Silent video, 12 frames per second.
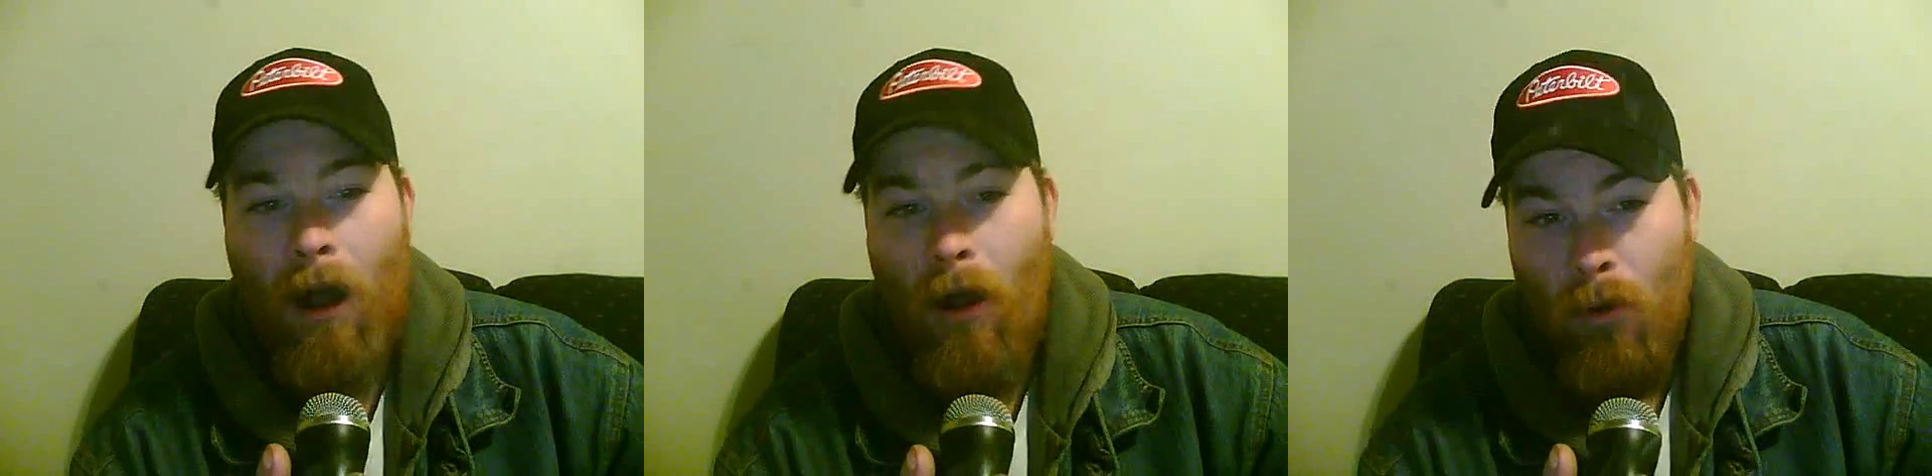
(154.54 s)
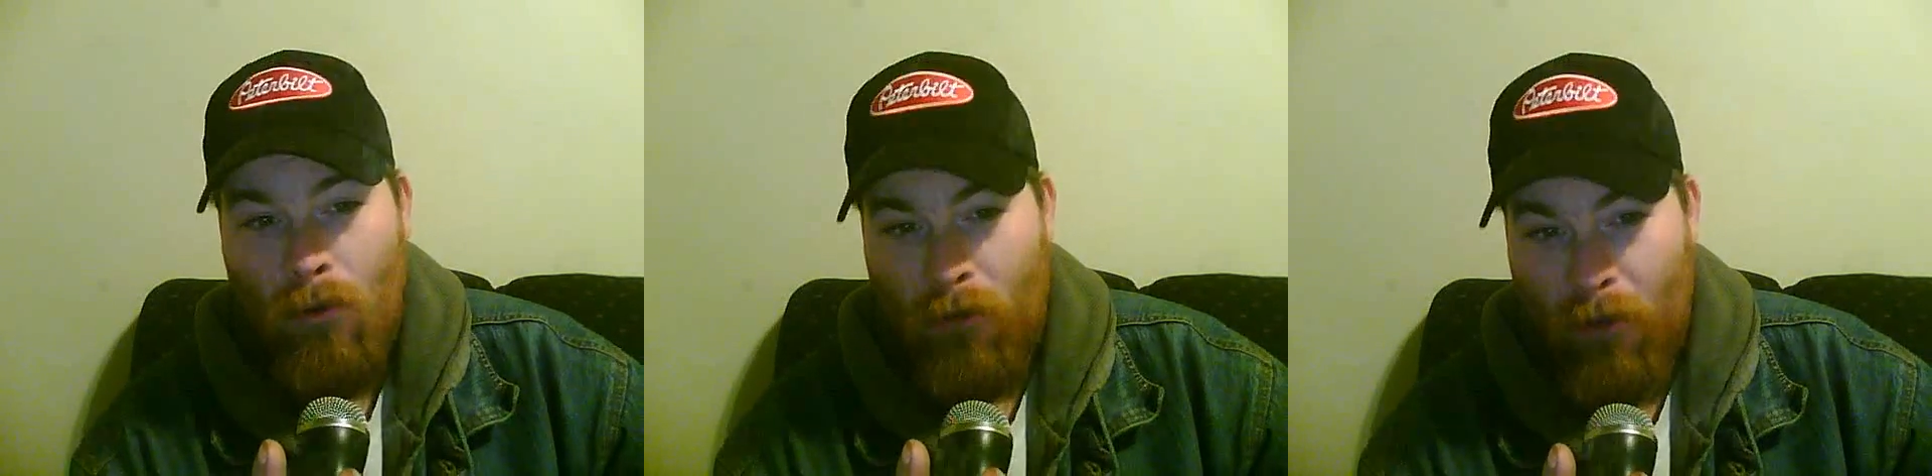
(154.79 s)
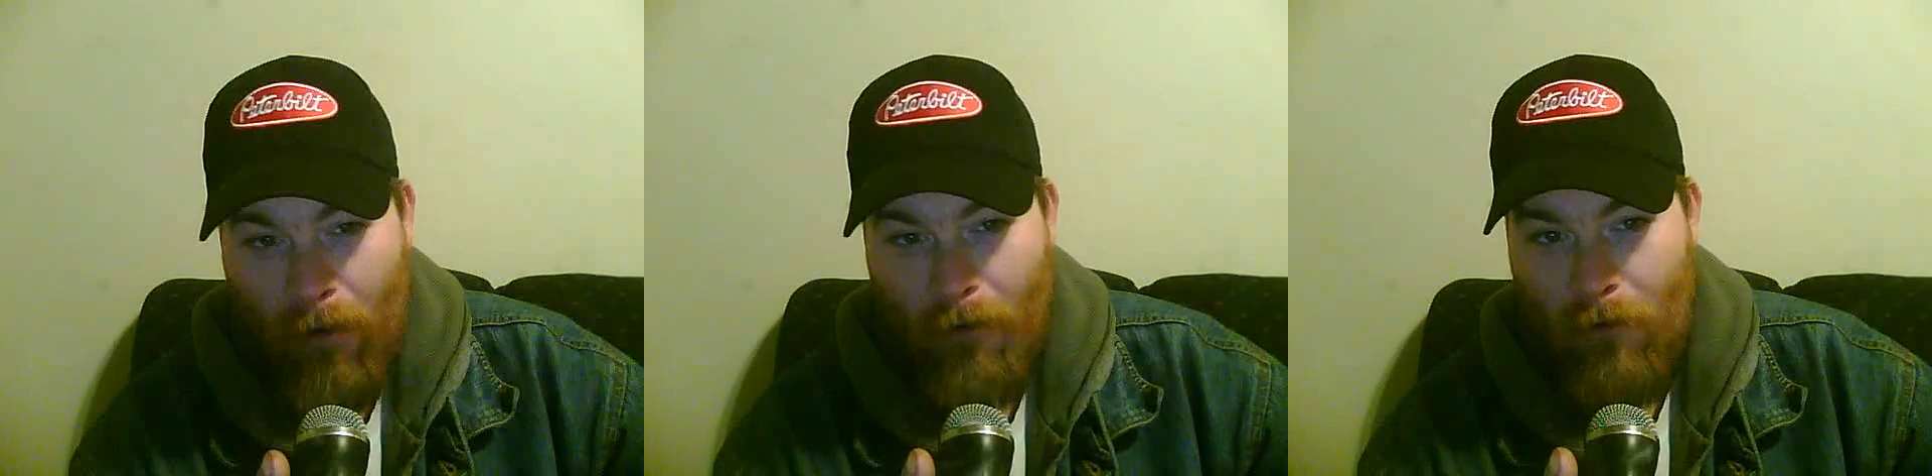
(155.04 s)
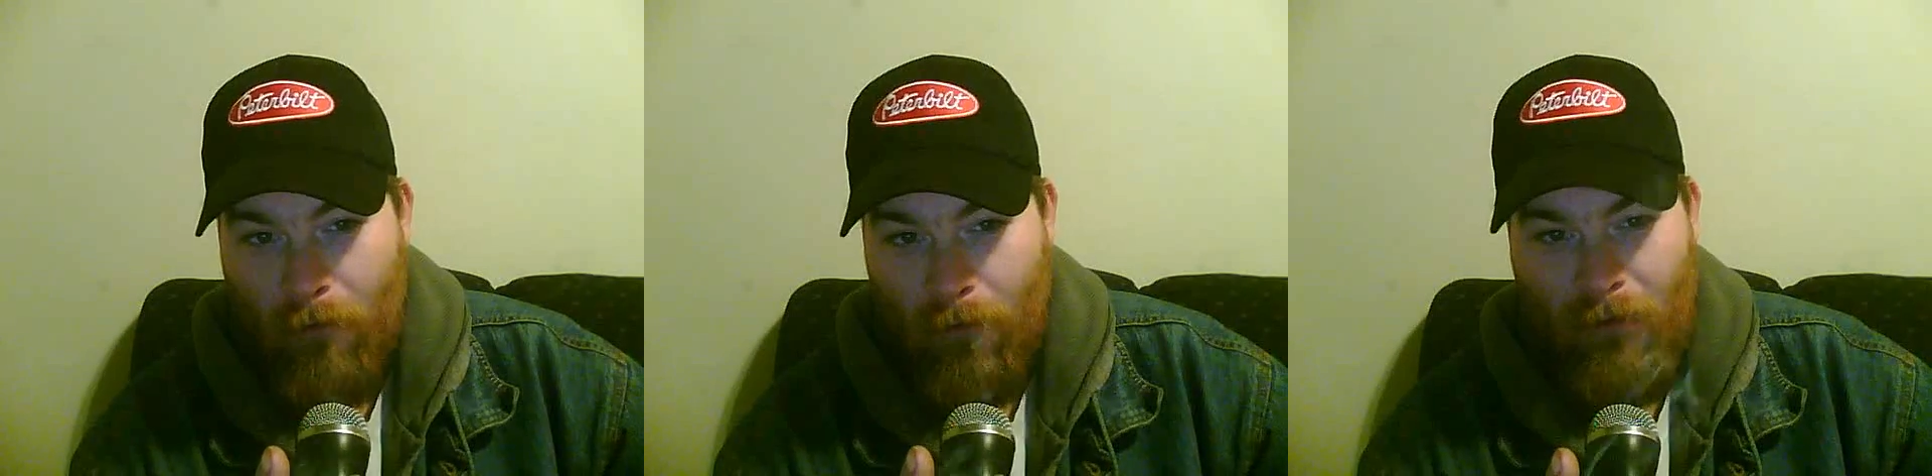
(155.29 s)

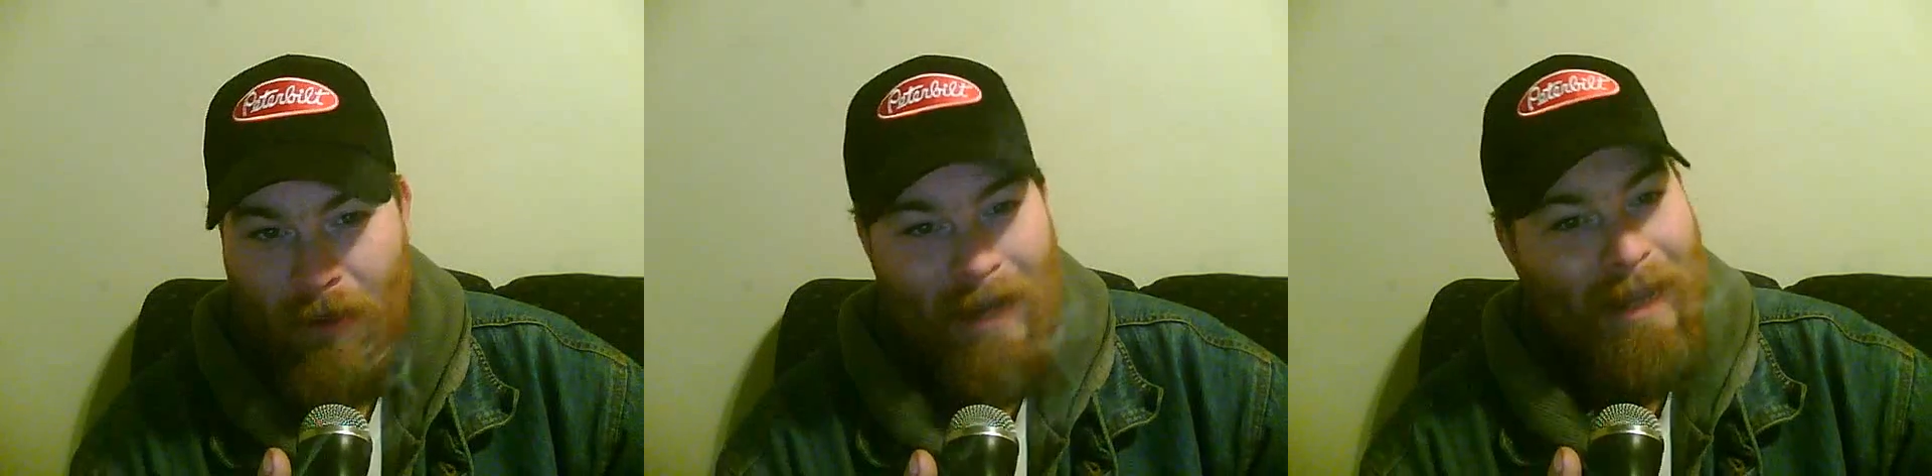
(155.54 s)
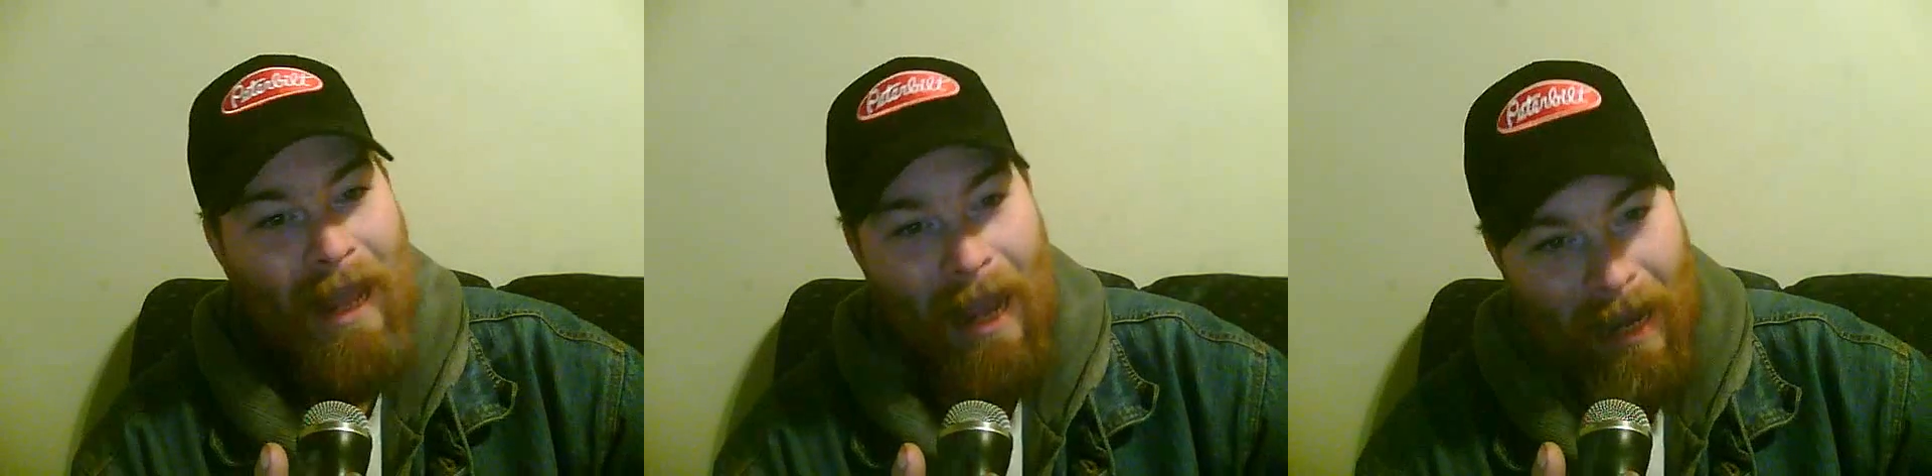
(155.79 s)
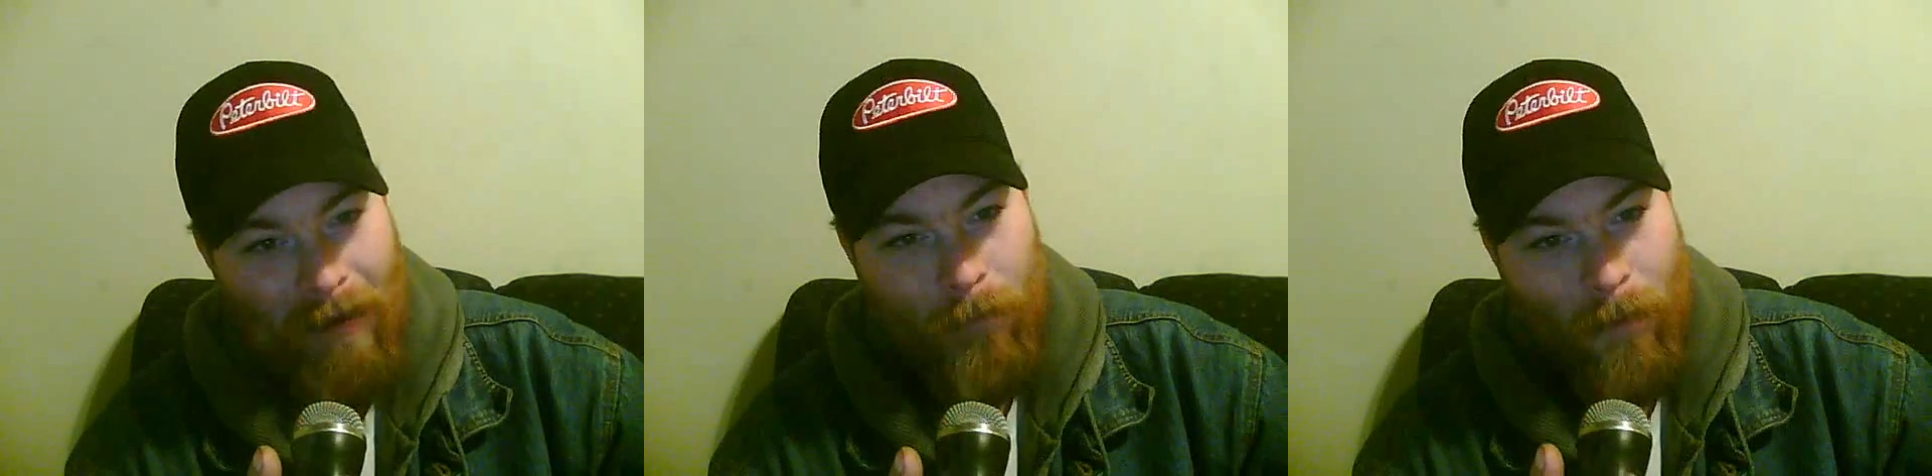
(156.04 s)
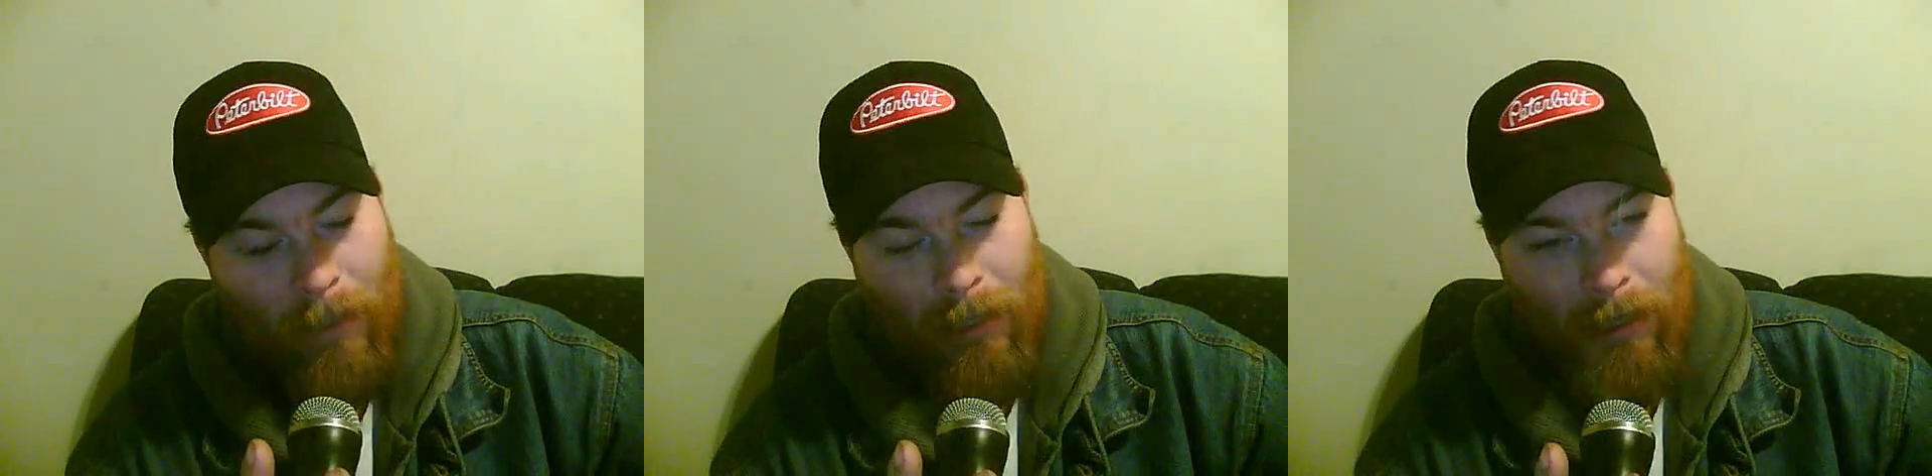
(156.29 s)
Although they
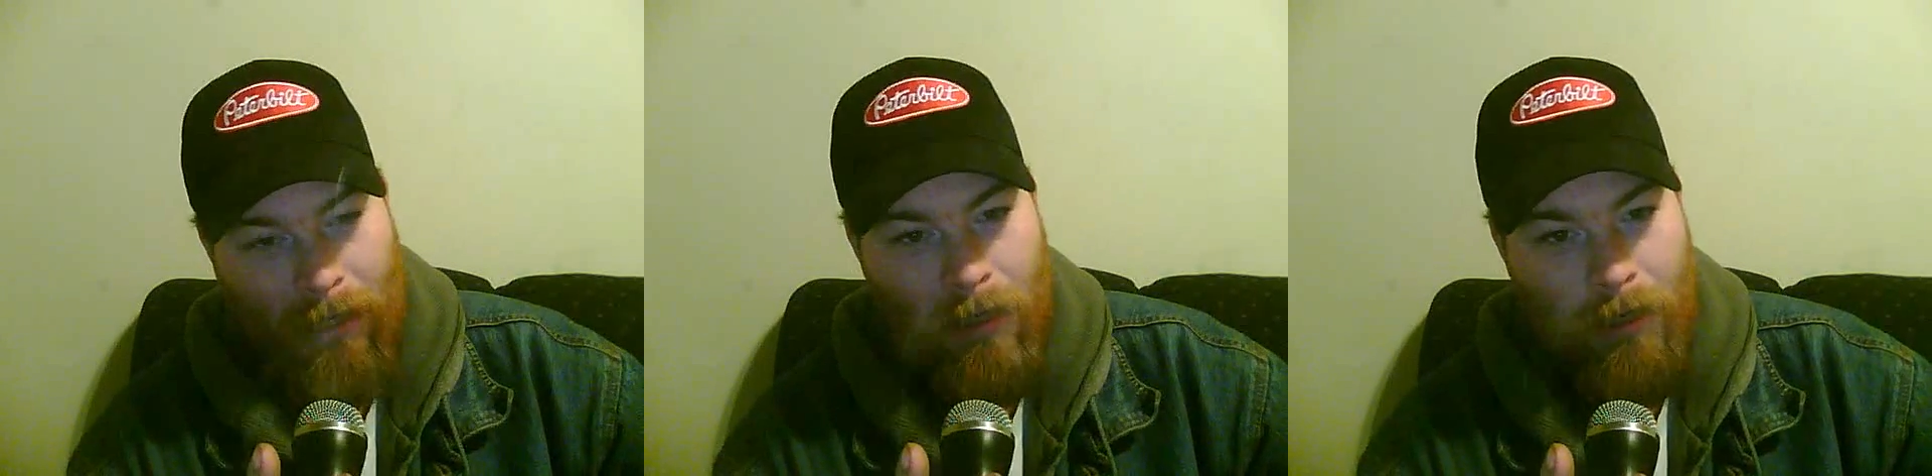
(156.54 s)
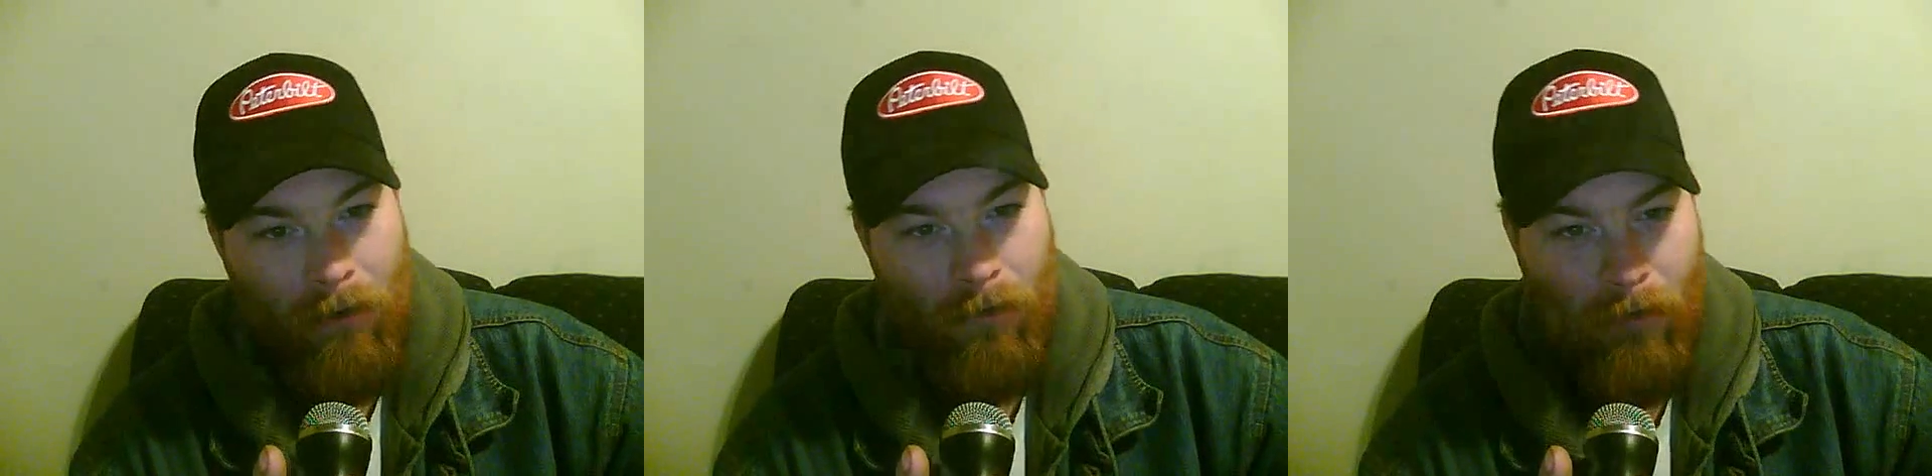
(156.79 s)
can be